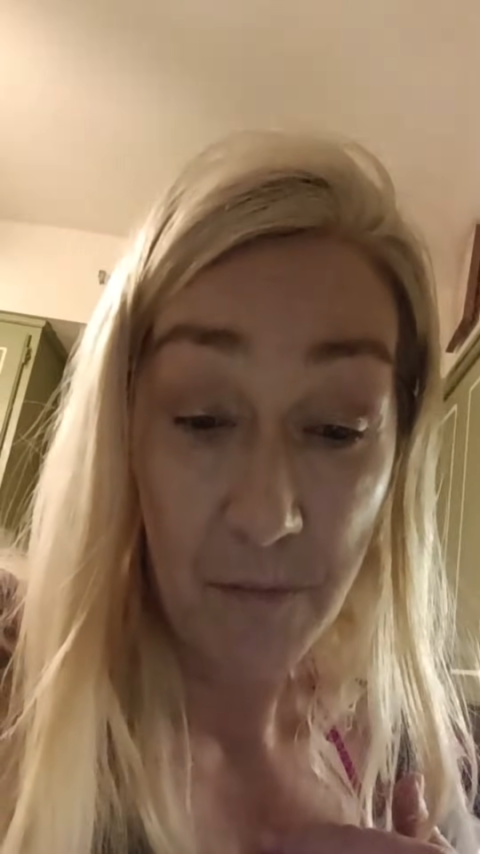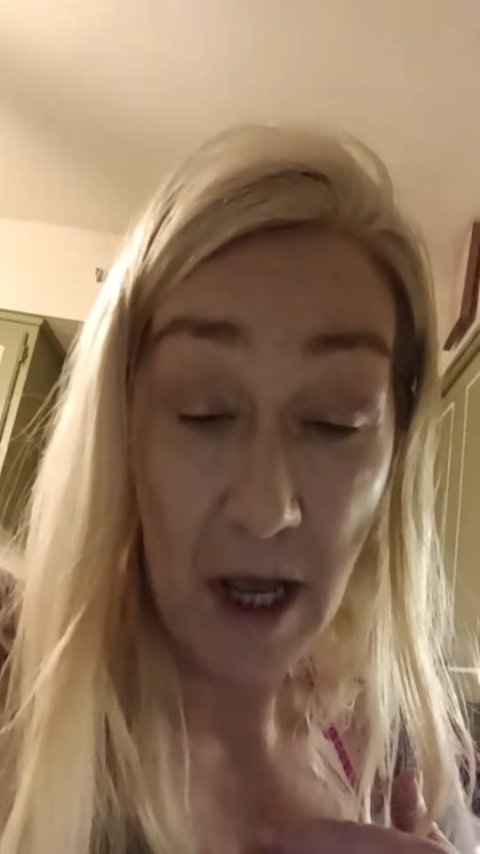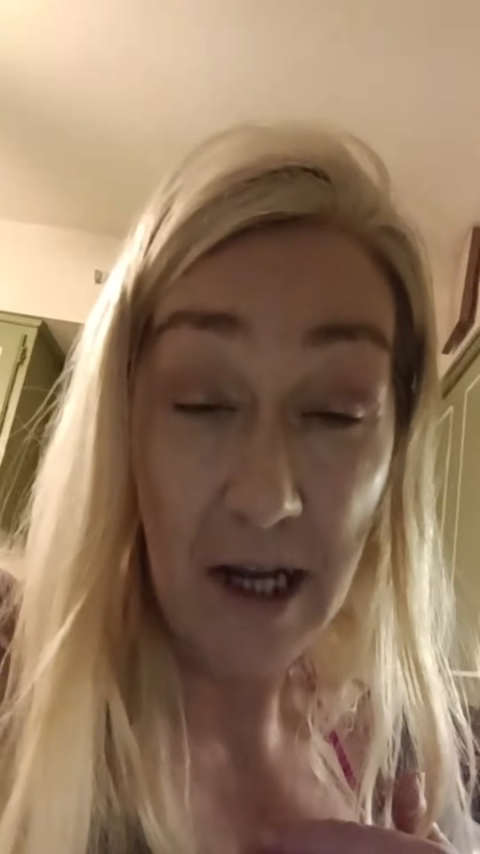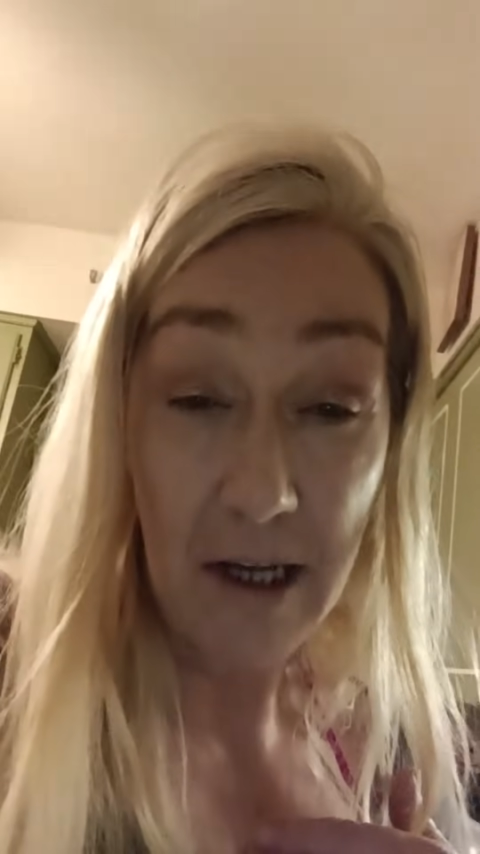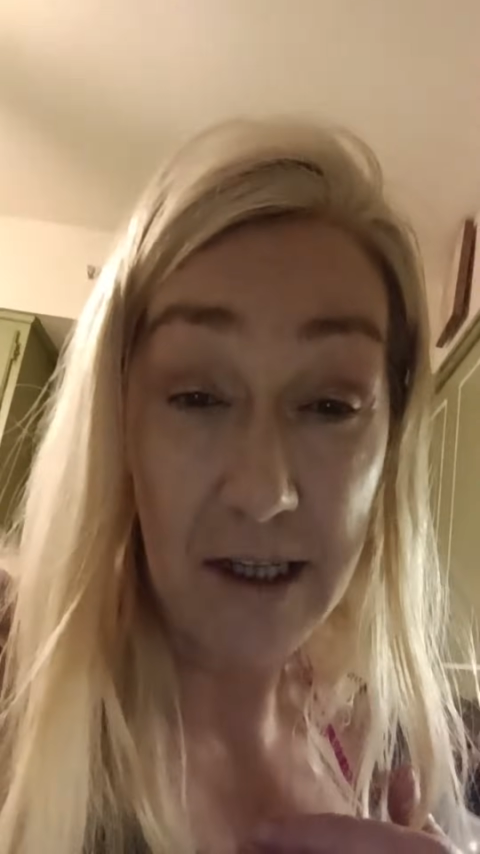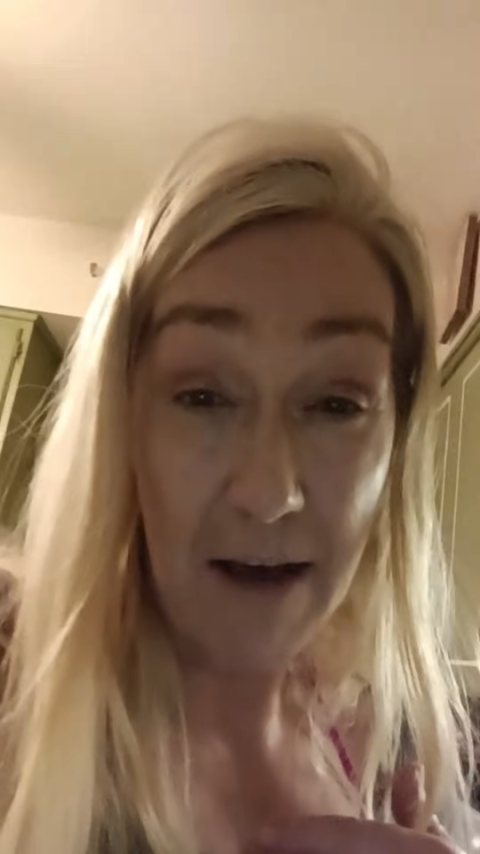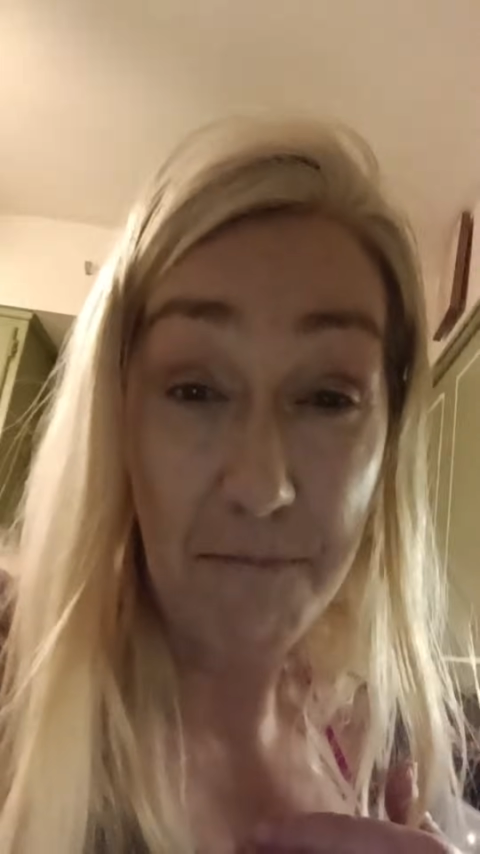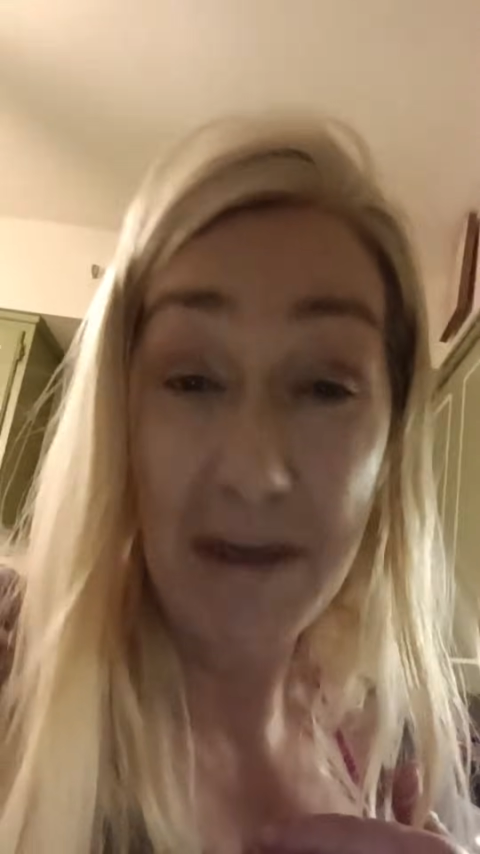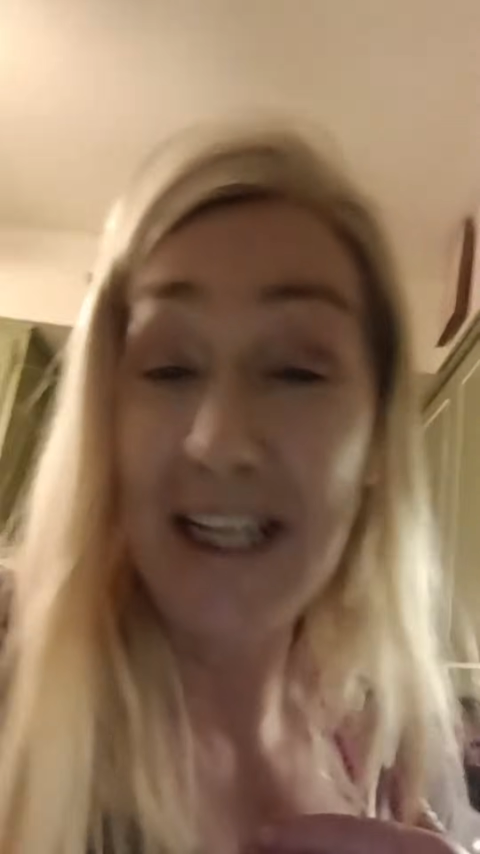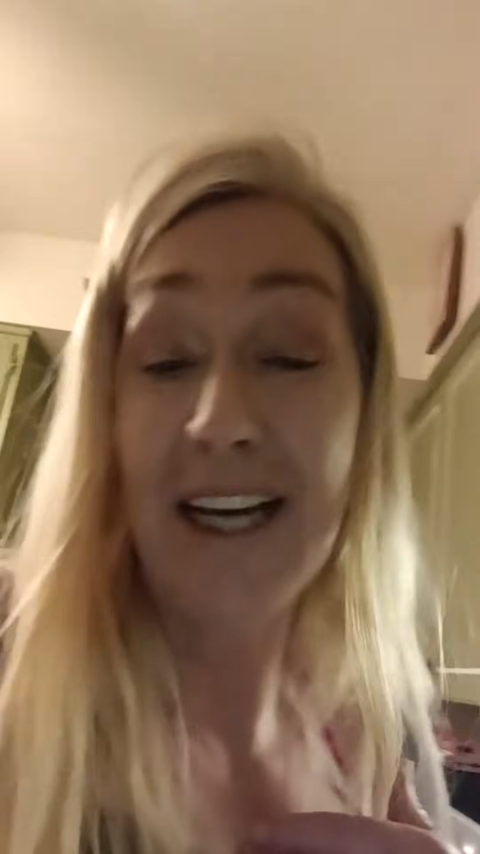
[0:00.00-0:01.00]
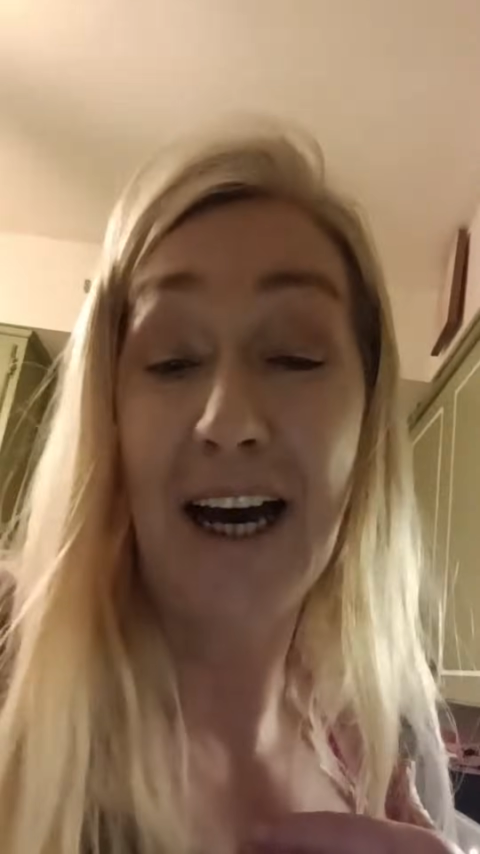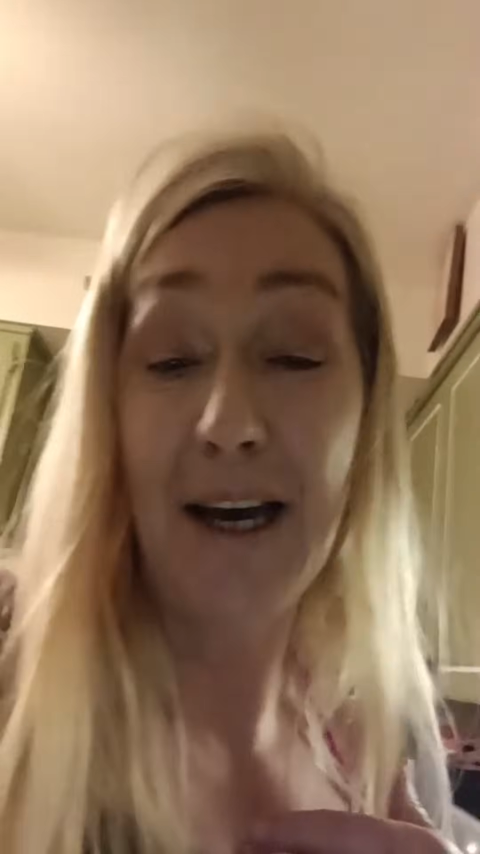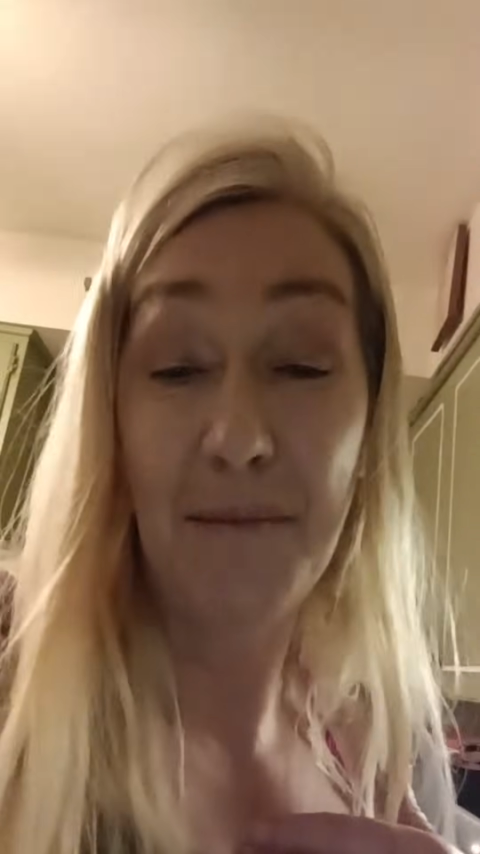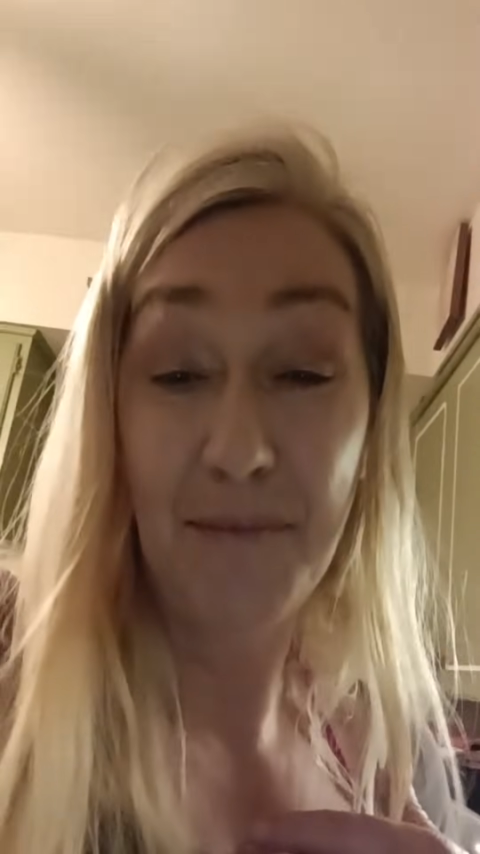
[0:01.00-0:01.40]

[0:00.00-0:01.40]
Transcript: I like to have me time.